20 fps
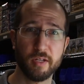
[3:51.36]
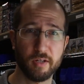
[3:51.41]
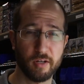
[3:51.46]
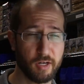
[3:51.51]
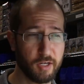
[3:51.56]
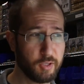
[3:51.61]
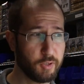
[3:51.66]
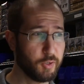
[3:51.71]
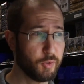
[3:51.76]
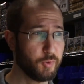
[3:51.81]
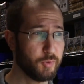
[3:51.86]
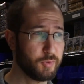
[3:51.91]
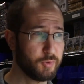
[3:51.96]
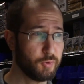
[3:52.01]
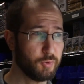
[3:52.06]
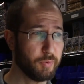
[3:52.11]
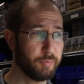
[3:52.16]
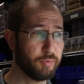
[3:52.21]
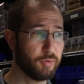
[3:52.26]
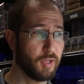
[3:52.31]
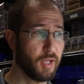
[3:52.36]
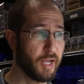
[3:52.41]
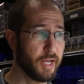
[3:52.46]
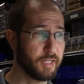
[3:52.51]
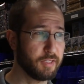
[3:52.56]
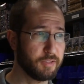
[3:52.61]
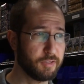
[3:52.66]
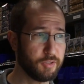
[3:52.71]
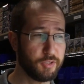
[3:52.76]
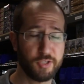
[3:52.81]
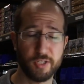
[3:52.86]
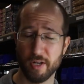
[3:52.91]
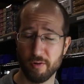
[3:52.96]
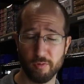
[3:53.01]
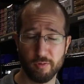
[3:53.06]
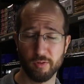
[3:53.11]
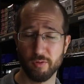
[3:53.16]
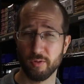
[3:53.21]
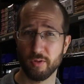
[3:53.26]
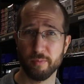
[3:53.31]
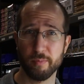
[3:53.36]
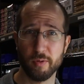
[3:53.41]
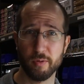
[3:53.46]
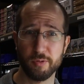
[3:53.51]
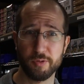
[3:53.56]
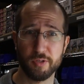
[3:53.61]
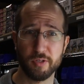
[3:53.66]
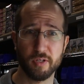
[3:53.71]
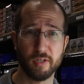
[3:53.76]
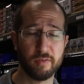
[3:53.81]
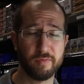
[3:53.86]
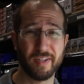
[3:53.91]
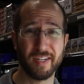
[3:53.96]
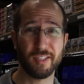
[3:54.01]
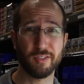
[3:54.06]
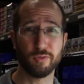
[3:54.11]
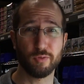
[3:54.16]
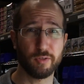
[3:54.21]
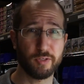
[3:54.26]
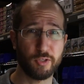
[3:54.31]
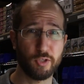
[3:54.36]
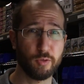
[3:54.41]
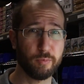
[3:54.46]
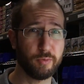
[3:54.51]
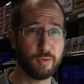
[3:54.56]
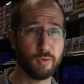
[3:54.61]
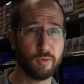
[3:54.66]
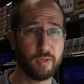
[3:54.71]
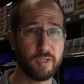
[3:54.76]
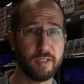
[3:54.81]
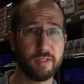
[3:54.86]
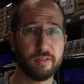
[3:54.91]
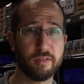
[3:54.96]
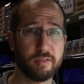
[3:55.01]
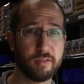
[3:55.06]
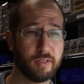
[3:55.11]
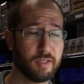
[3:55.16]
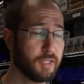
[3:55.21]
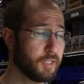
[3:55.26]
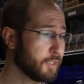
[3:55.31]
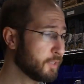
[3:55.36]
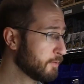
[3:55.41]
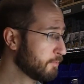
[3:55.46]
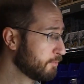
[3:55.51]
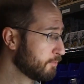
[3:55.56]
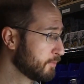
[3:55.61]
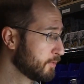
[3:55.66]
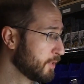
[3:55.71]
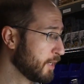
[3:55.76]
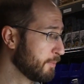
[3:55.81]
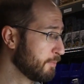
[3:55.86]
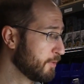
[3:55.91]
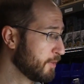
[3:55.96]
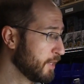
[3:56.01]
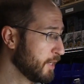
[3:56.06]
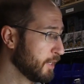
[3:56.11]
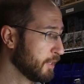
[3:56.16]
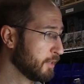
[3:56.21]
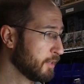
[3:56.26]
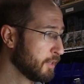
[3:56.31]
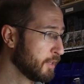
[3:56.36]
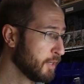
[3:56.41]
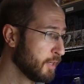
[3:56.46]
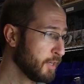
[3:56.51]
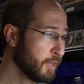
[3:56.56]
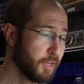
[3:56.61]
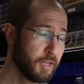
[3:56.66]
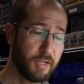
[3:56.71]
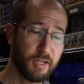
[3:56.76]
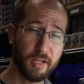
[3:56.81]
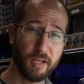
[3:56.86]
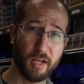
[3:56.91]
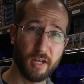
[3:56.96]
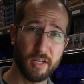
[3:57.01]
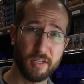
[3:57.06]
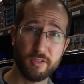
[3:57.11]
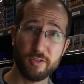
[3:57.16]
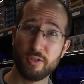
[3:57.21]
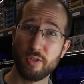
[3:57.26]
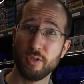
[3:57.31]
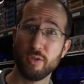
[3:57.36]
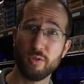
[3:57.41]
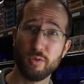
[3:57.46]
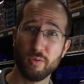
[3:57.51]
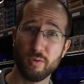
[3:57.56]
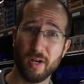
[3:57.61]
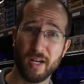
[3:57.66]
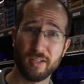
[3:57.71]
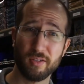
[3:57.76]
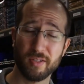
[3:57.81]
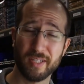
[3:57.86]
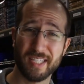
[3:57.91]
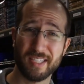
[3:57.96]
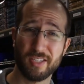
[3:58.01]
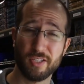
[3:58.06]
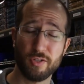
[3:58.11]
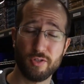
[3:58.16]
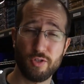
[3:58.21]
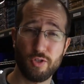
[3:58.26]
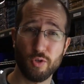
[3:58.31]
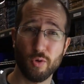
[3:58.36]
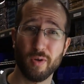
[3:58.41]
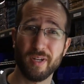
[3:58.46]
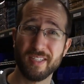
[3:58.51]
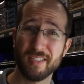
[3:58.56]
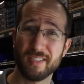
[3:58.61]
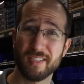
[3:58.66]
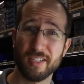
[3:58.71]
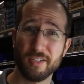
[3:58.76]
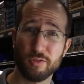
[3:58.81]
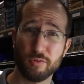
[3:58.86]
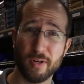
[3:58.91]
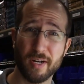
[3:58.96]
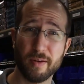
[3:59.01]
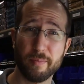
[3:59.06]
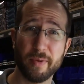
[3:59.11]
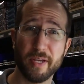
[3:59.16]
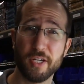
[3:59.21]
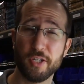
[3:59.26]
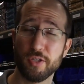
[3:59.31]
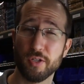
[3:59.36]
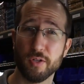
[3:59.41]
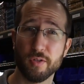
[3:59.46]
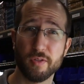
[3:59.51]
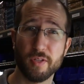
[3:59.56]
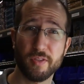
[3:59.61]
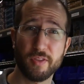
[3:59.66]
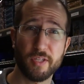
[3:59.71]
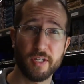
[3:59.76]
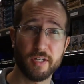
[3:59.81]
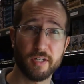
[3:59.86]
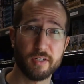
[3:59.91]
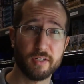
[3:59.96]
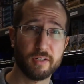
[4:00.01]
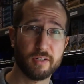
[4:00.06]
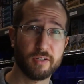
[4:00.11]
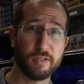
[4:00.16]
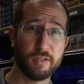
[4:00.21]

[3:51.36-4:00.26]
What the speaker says: are going to apply to general locomotion of any sort of humanoid type thing. 2, I look at the joints and trying to make sure that they're